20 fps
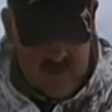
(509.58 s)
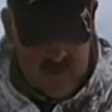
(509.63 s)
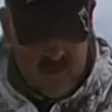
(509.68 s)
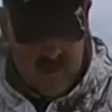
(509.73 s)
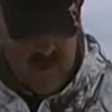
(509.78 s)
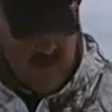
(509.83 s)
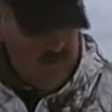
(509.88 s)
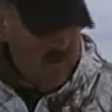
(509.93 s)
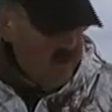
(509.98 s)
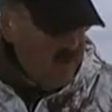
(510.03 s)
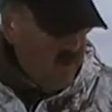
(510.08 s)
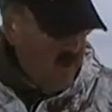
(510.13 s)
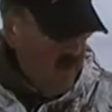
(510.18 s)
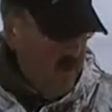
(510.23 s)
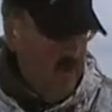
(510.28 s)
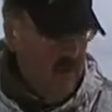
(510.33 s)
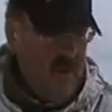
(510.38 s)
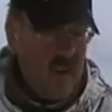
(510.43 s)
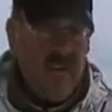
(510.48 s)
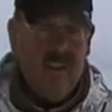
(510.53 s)
So I'm
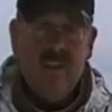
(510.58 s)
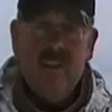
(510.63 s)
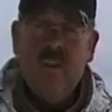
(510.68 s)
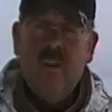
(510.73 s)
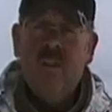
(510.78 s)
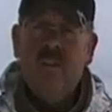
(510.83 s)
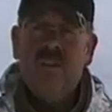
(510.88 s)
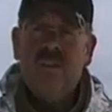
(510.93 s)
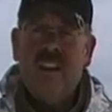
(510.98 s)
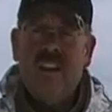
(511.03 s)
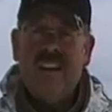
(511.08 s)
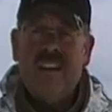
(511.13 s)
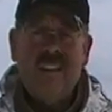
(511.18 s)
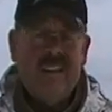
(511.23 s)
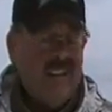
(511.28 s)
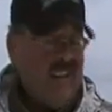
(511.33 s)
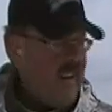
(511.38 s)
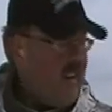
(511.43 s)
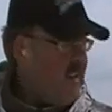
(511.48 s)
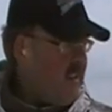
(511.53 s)
attributing to those
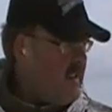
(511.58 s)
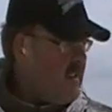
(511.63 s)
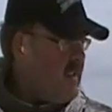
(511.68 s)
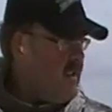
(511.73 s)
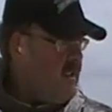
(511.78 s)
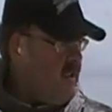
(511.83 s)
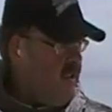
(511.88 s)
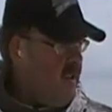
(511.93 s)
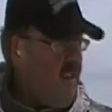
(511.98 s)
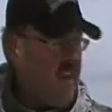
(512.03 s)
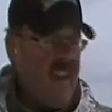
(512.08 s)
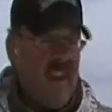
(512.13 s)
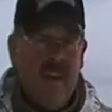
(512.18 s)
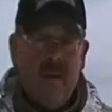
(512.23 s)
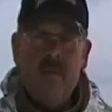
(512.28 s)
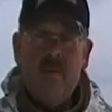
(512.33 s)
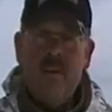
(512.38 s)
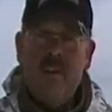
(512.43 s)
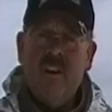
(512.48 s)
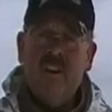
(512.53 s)
clicks to the
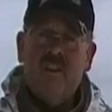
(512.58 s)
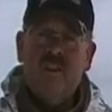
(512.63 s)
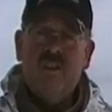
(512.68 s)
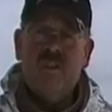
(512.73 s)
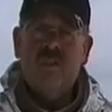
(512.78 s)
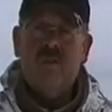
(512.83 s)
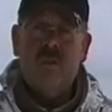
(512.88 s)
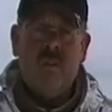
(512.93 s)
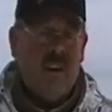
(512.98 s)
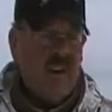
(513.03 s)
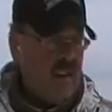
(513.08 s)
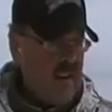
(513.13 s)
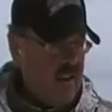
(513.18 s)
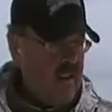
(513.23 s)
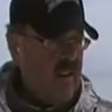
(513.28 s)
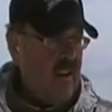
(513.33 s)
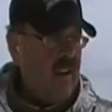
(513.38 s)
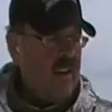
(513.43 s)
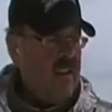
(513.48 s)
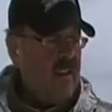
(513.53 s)
ammunition
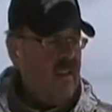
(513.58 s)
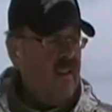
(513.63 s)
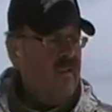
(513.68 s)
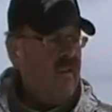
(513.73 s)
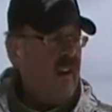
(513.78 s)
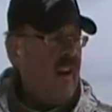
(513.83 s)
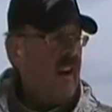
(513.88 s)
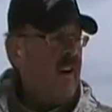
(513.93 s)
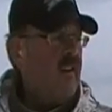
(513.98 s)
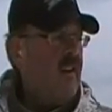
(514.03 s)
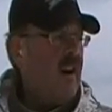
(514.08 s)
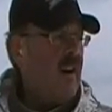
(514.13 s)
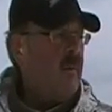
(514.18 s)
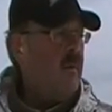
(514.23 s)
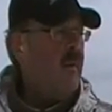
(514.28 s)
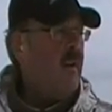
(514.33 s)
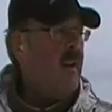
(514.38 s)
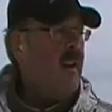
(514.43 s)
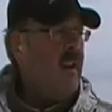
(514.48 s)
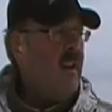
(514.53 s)
directly, not to the
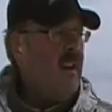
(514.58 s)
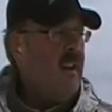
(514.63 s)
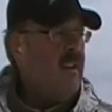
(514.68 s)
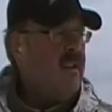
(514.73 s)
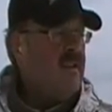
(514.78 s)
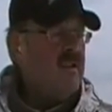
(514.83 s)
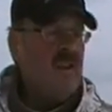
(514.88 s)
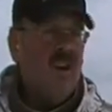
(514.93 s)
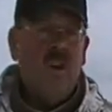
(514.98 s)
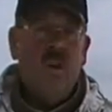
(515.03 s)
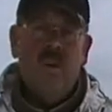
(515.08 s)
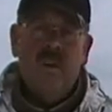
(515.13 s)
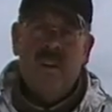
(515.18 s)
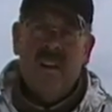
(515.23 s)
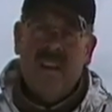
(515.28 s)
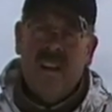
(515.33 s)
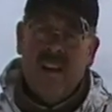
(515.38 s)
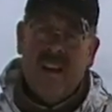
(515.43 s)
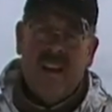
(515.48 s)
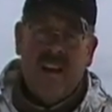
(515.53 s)
firearm.
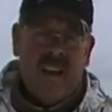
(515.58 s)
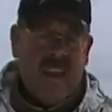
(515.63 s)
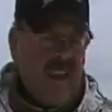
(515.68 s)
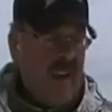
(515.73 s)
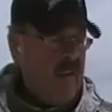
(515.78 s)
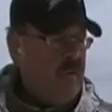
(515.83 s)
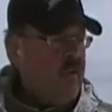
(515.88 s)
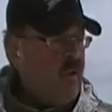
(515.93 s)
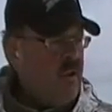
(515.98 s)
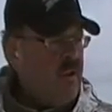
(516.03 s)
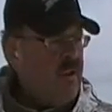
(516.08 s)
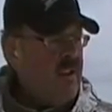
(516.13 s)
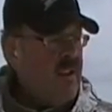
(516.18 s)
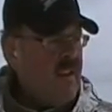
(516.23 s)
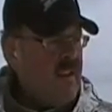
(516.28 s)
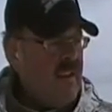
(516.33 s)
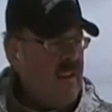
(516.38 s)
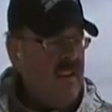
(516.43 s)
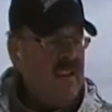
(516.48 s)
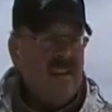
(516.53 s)
So I have heard
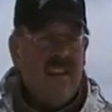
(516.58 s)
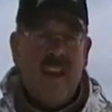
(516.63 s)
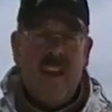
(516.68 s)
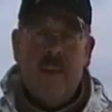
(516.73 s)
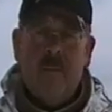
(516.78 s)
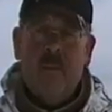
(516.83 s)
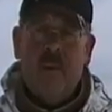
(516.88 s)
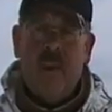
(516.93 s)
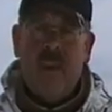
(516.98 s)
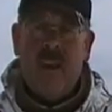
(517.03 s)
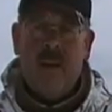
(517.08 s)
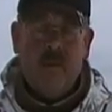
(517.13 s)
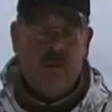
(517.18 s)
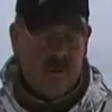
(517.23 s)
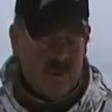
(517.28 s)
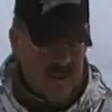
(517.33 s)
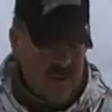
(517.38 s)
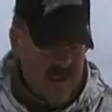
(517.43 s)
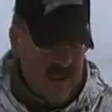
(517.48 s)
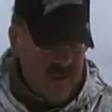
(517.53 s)
that these can be
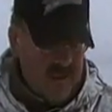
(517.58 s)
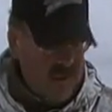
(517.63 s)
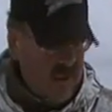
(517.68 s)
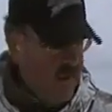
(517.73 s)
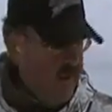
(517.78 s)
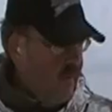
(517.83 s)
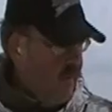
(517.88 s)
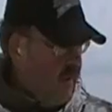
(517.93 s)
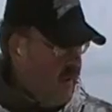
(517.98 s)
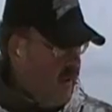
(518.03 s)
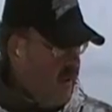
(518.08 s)
ammo sensitive.